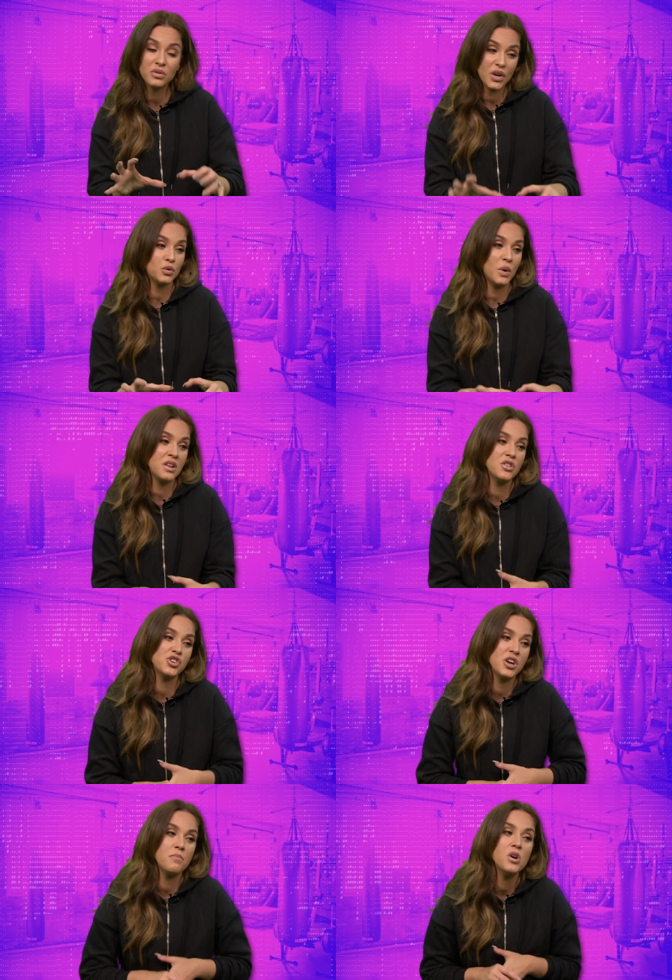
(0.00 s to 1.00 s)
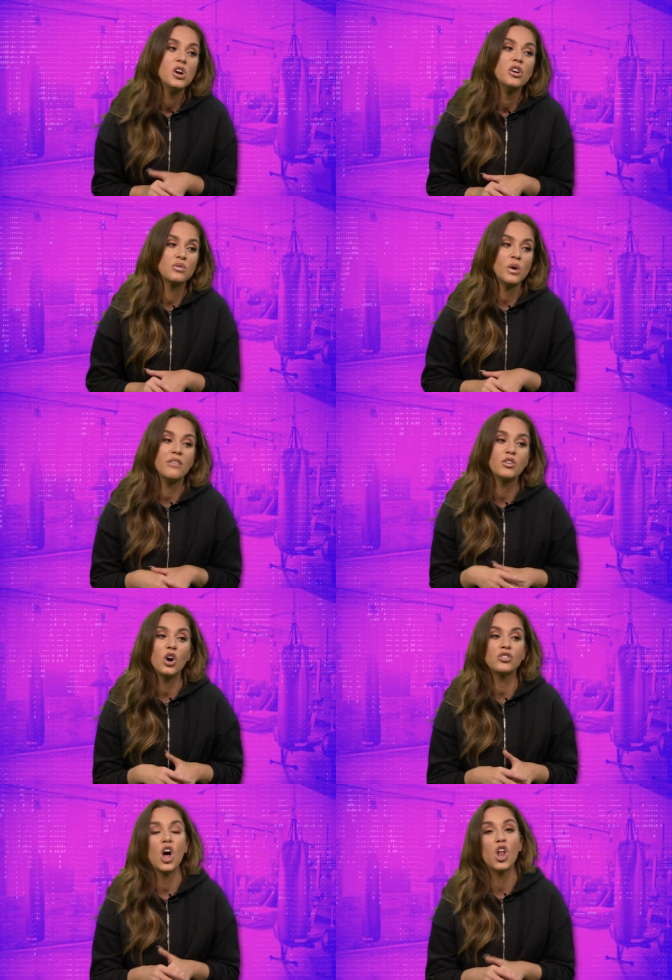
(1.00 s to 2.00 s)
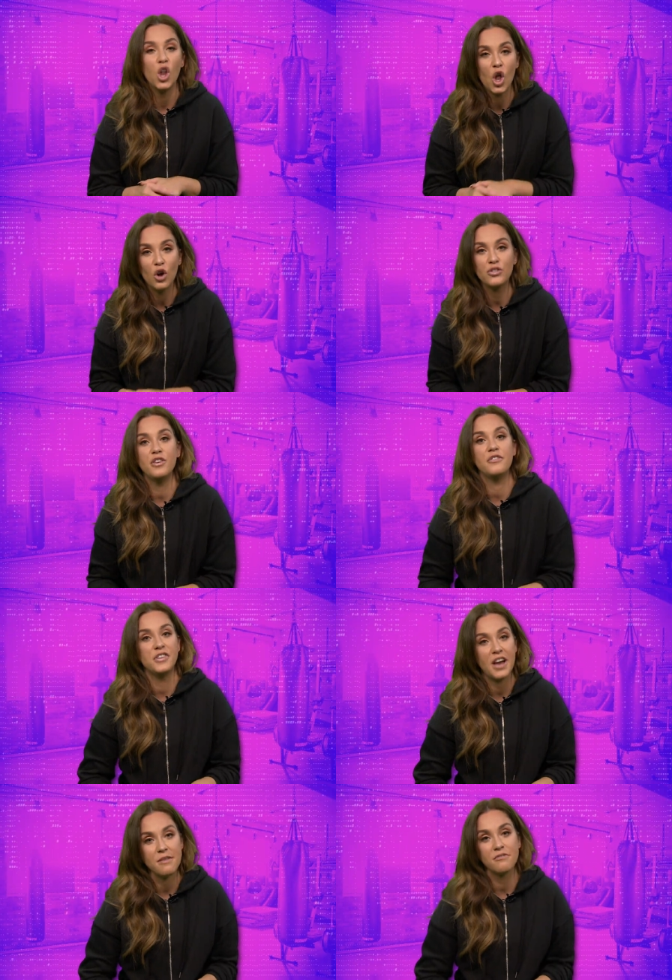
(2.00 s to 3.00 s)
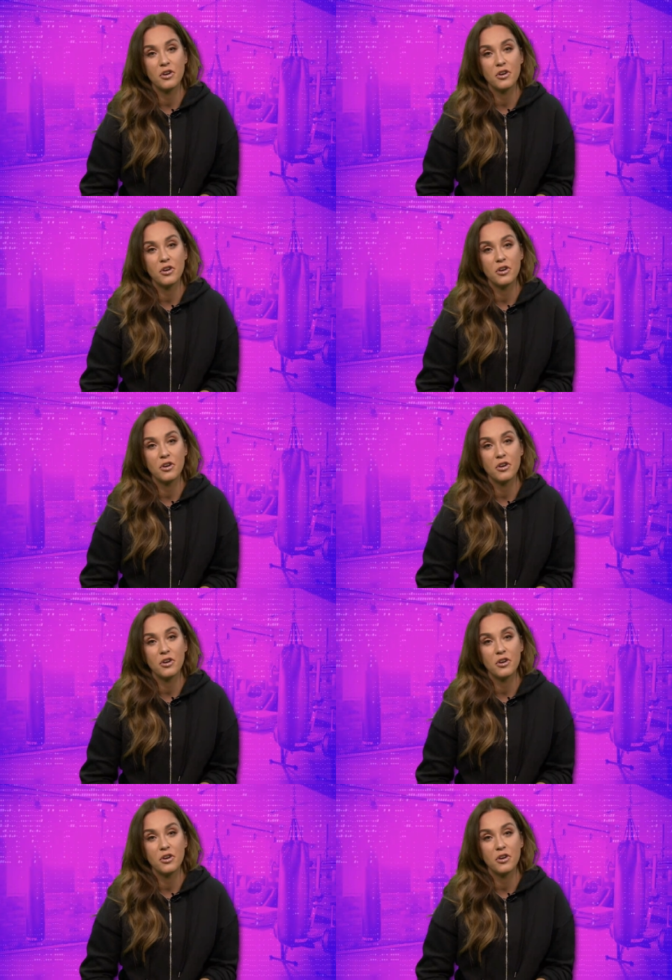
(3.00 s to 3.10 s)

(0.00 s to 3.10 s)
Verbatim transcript: see I sweating in the gym. So I've got a lot of time for